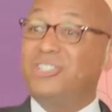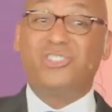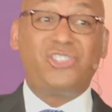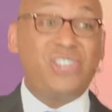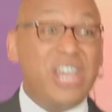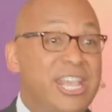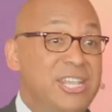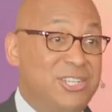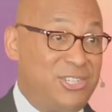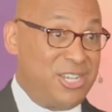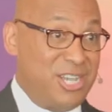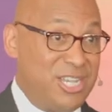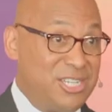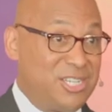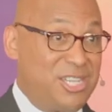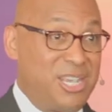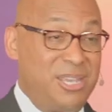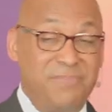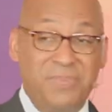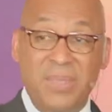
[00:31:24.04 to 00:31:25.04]
Jesus
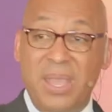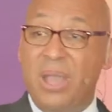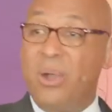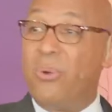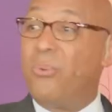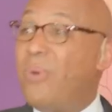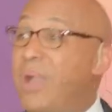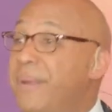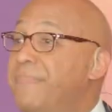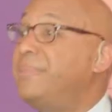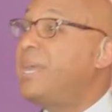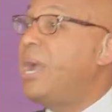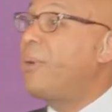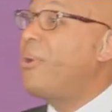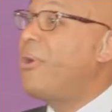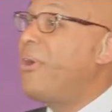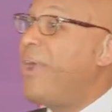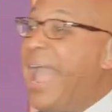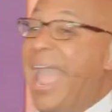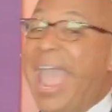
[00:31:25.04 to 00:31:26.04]
when they
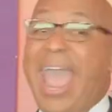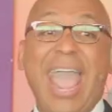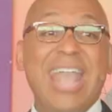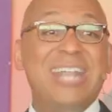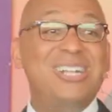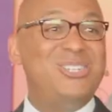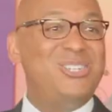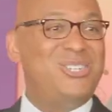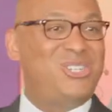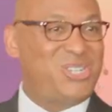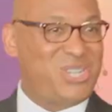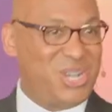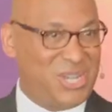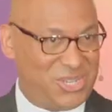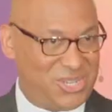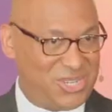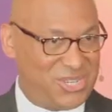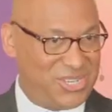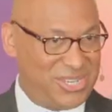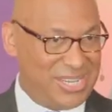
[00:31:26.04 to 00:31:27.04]
were
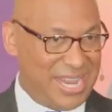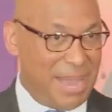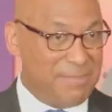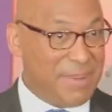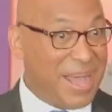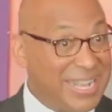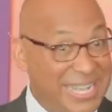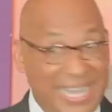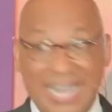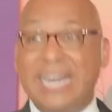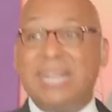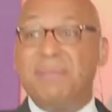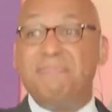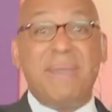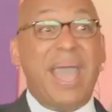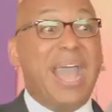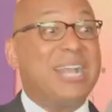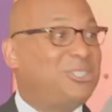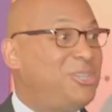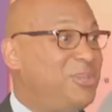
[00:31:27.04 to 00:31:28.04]
anxious about getting
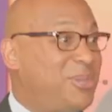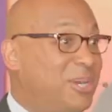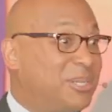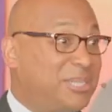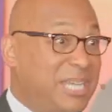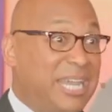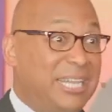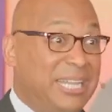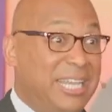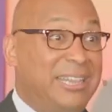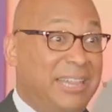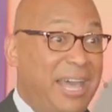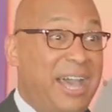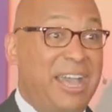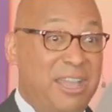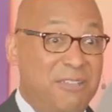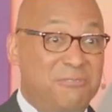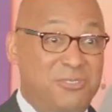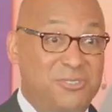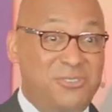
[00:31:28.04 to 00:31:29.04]
back to their daily
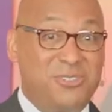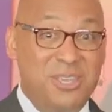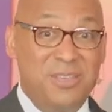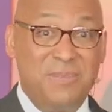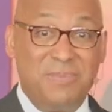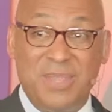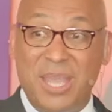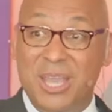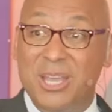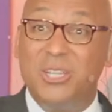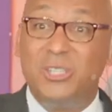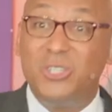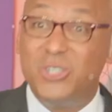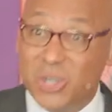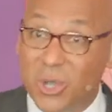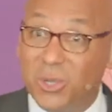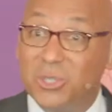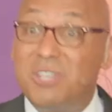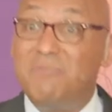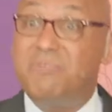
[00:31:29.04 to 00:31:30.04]
lives.
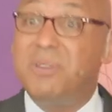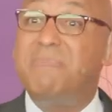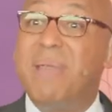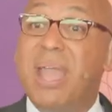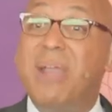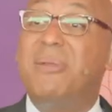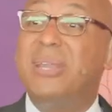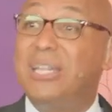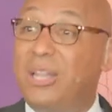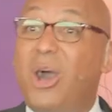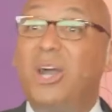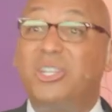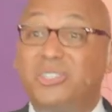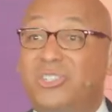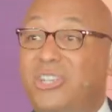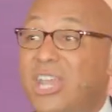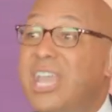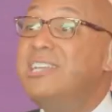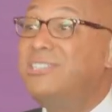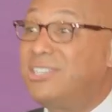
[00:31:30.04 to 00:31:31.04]
Joseph and Mary lost
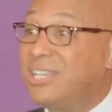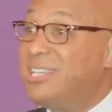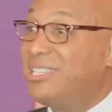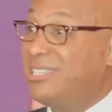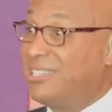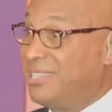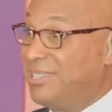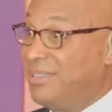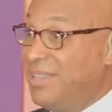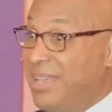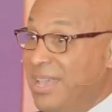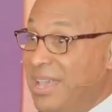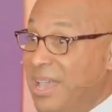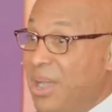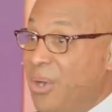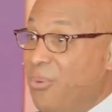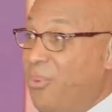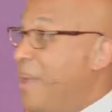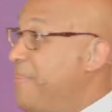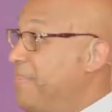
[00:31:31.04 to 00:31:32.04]
Jesus
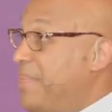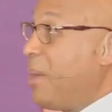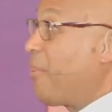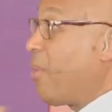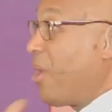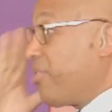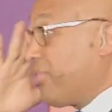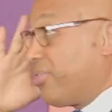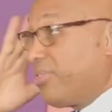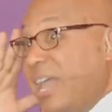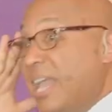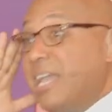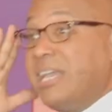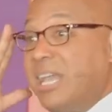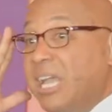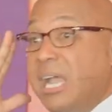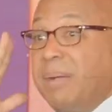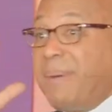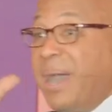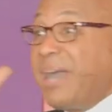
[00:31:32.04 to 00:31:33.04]
when they were thinking
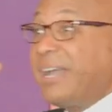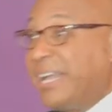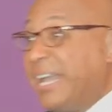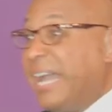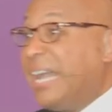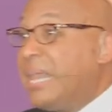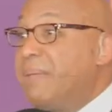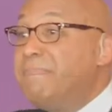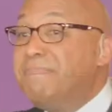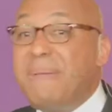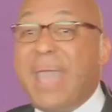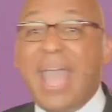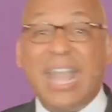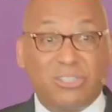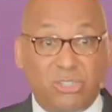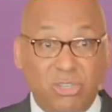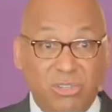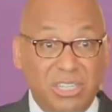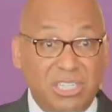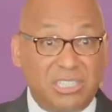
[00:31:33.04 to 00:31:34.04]
about getting back
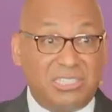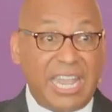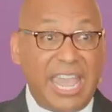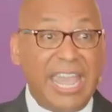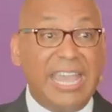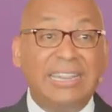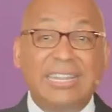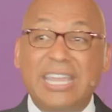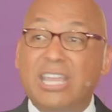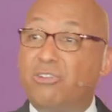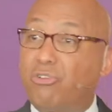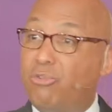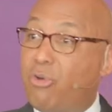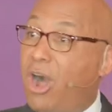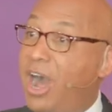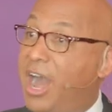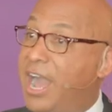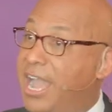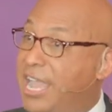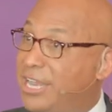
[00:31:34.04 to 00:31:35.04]
to the daily
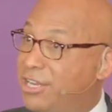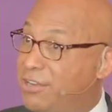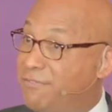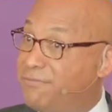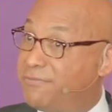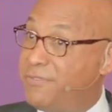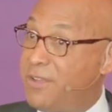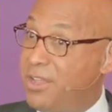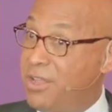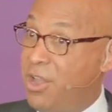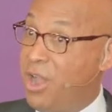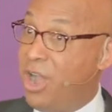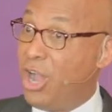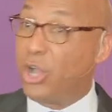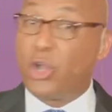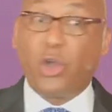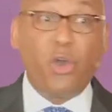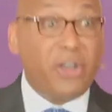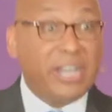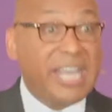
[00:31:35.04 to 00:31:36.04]
grind of
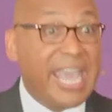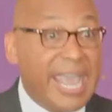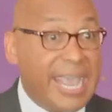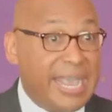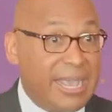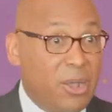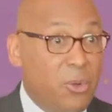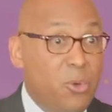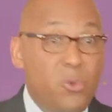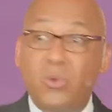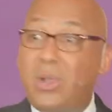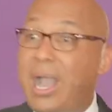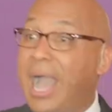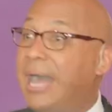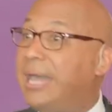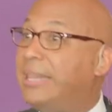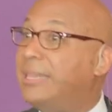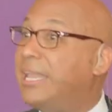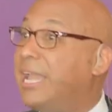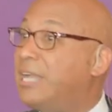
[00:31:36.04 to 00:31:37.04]
cooking
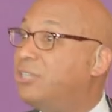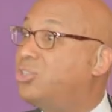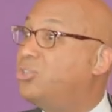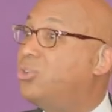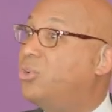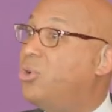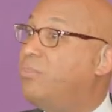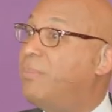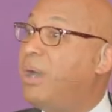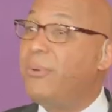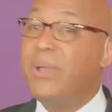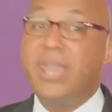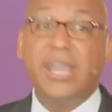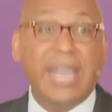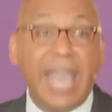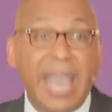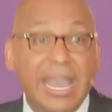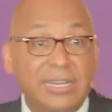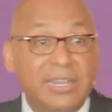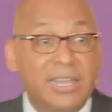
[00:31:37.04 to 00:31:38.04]
ugali and sukuma wiki
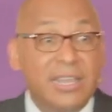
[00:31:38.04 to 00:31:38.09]
and